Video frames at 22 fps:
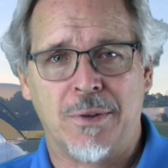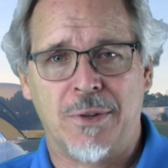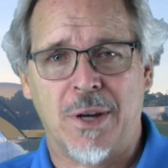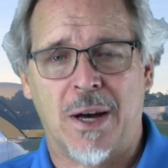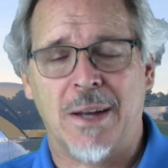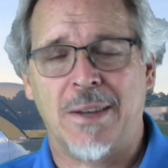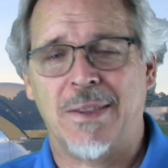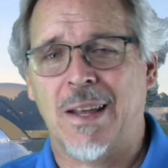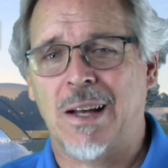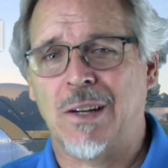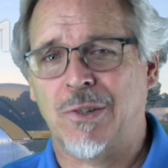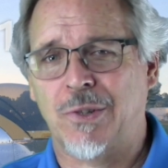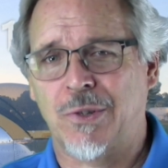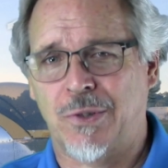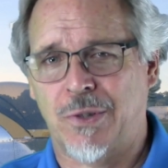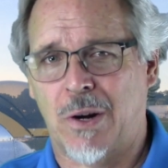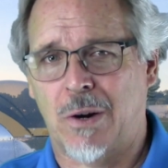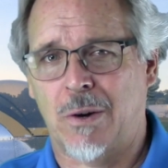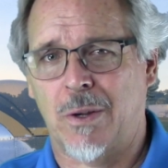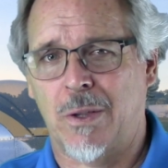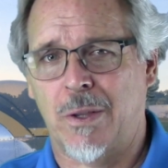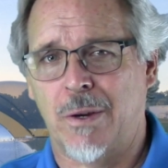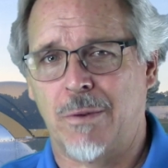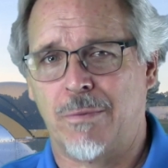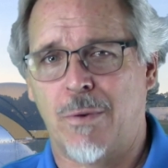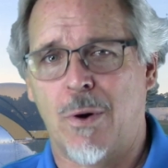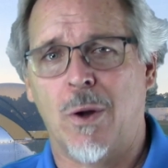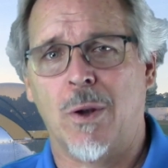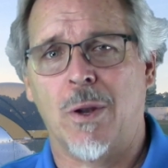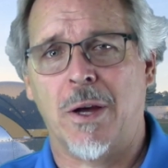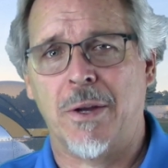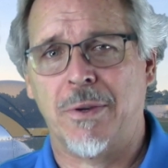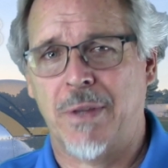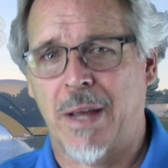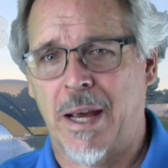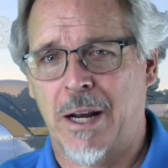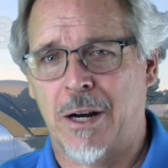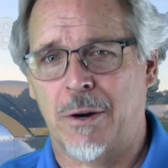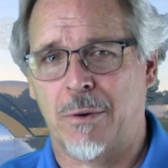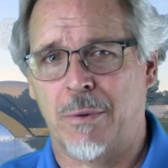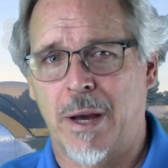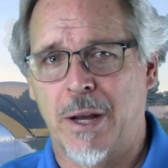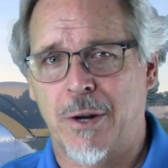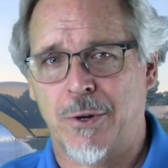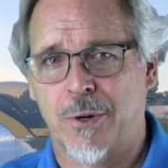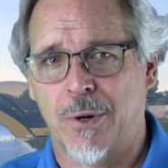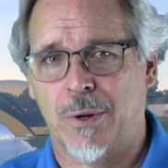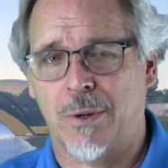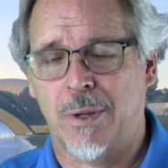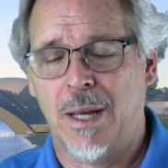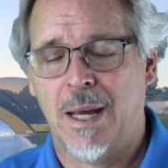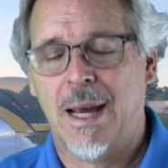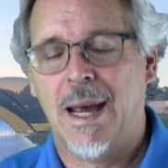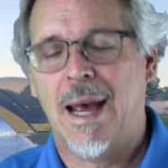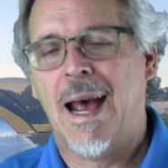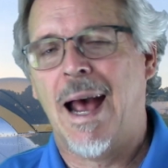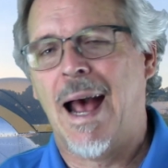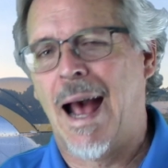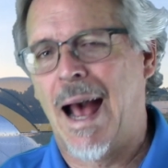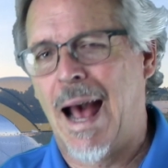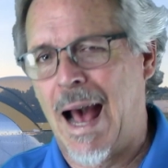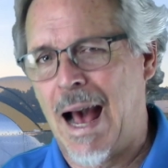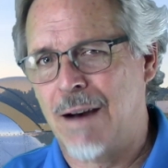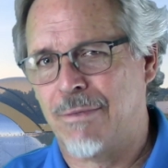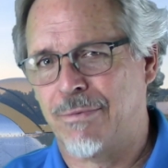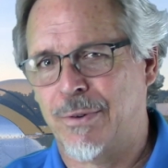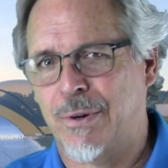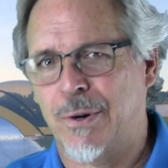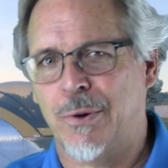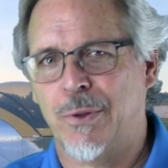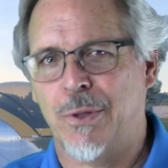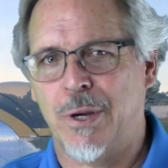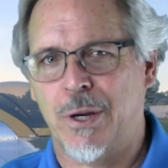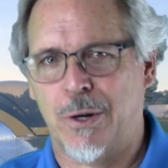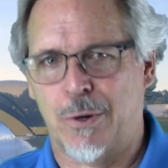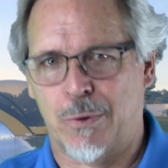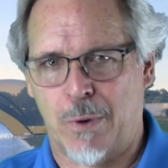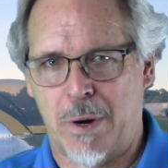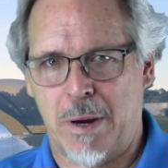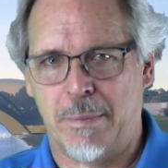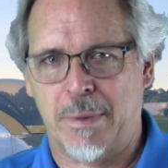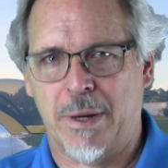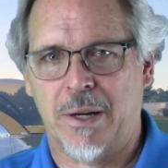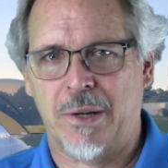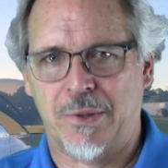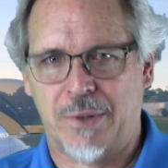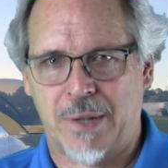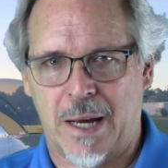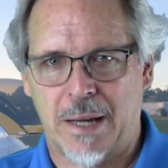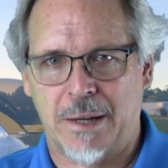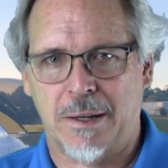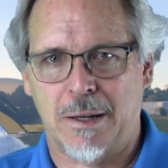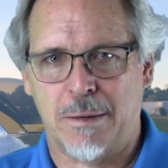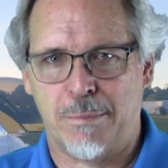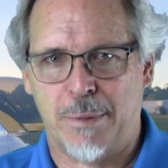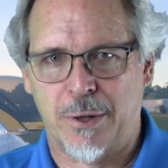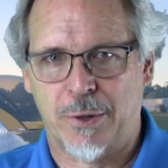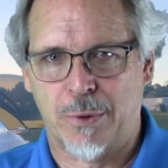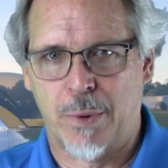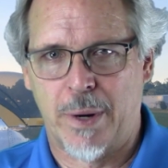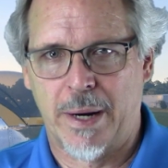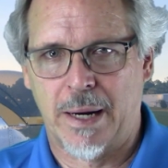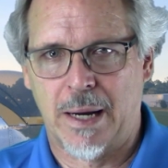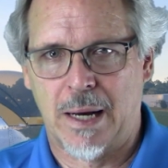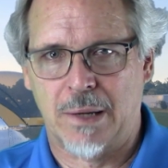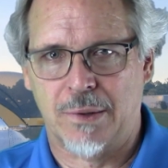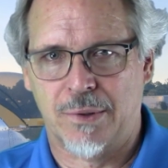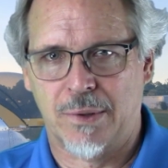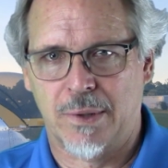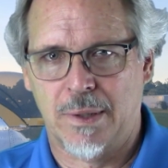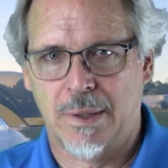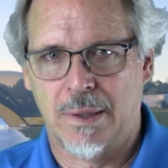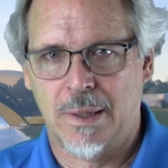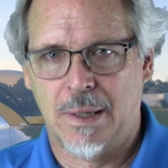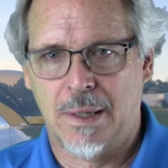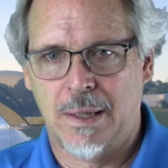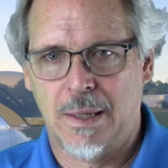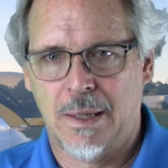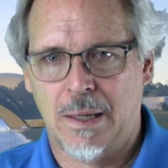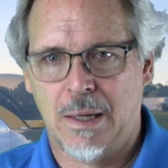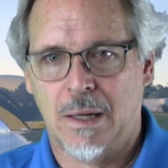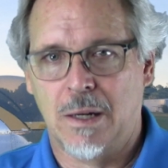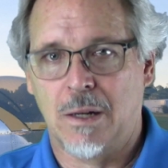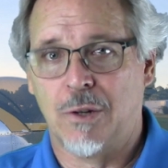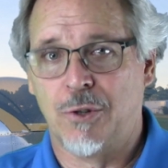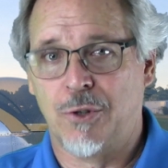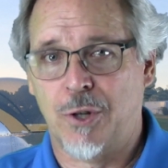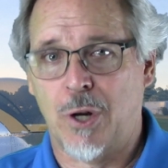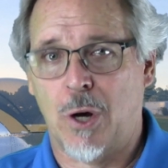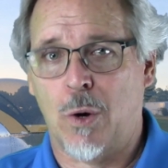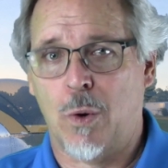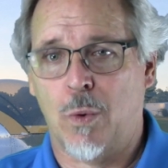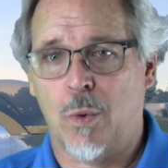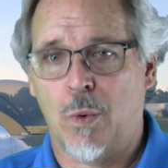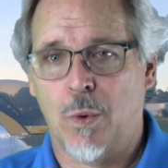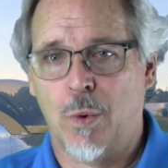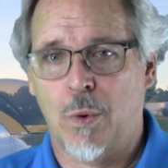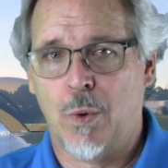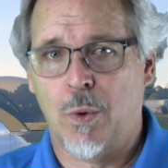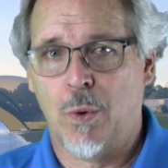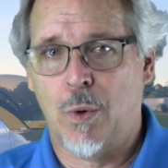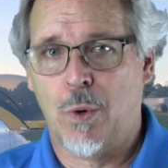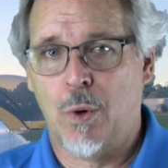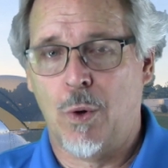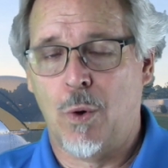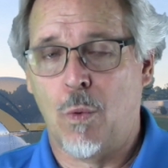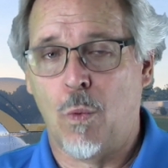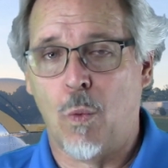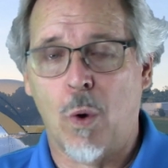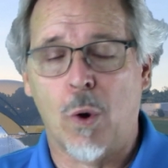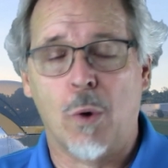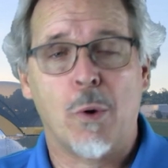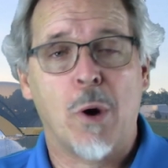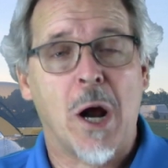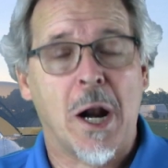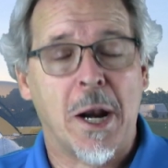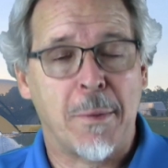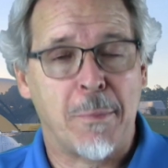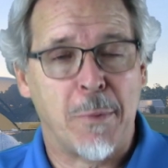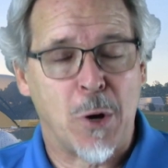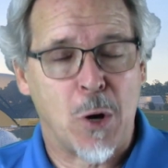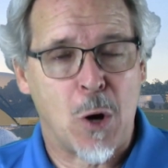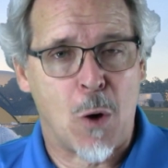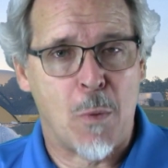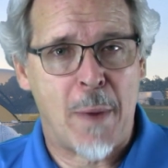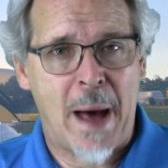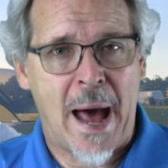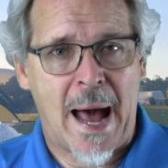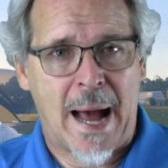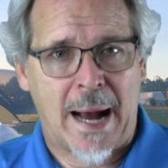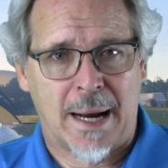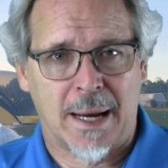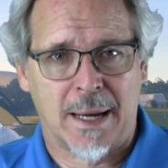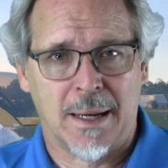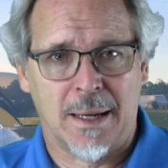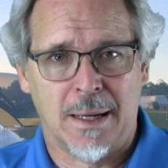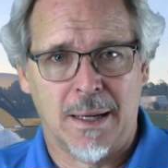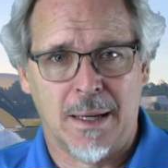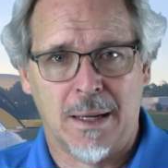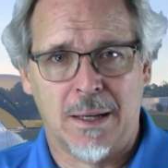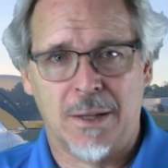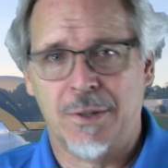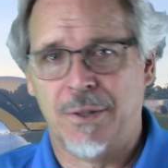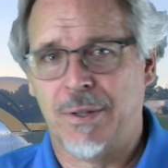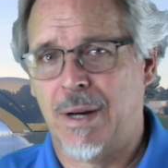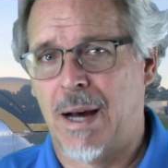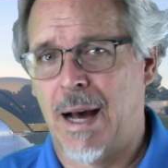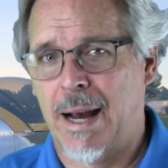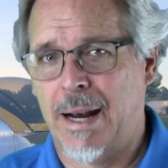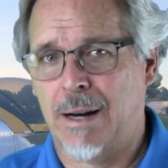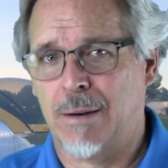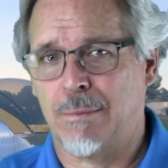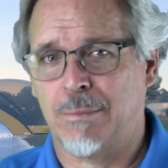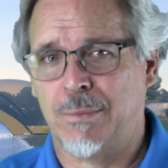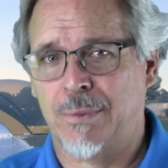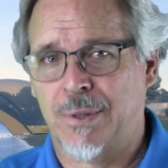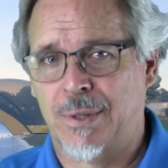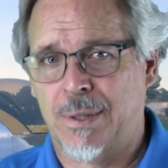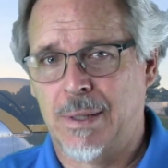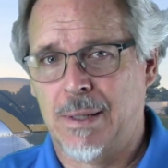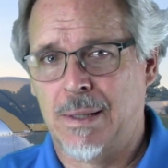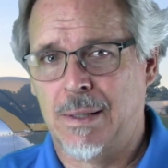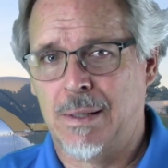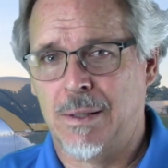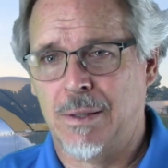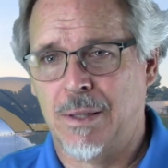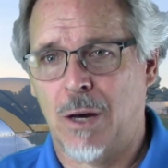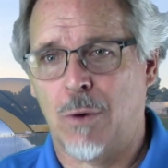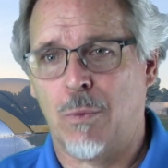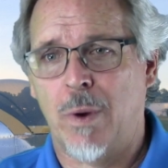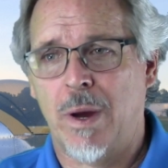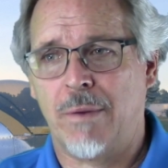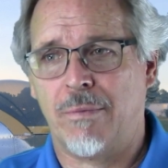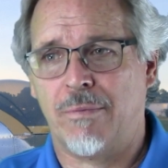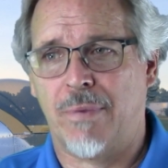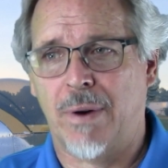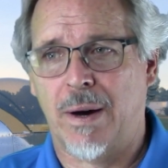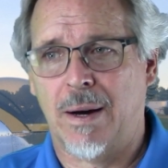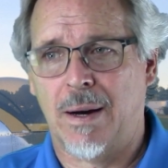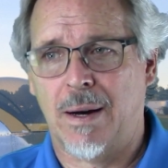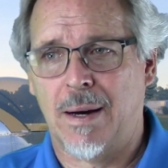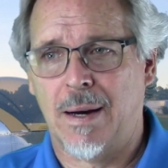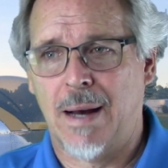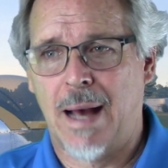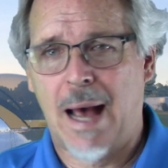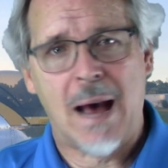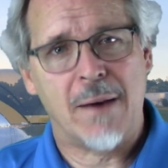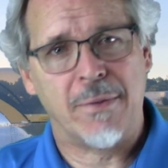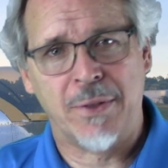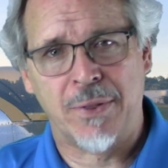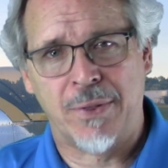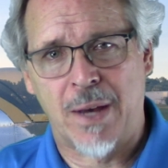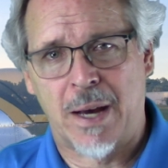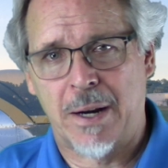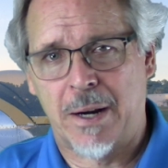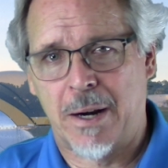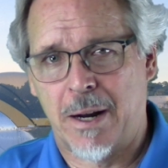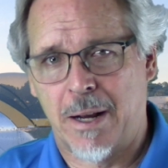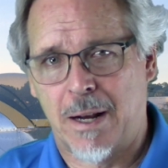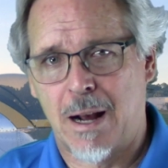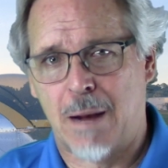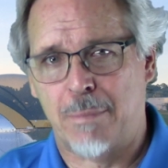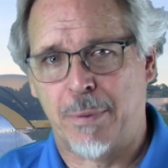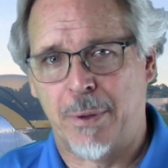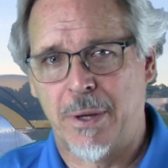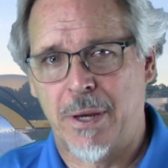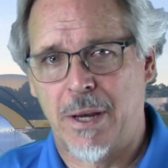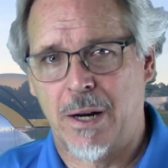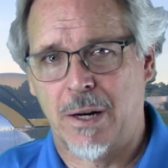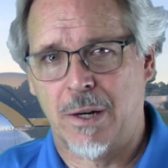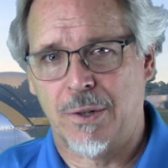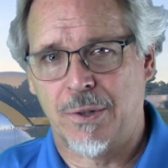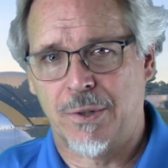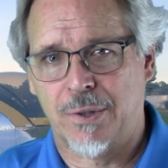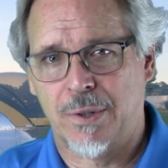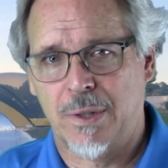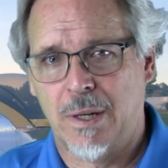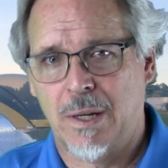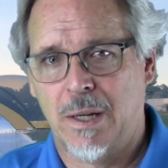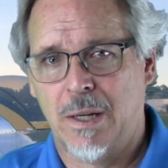to unnecessarily fall on Dan and Rachel after the agreement is ended between us. So, we're going to go back to items that we haven't done in a couple of years.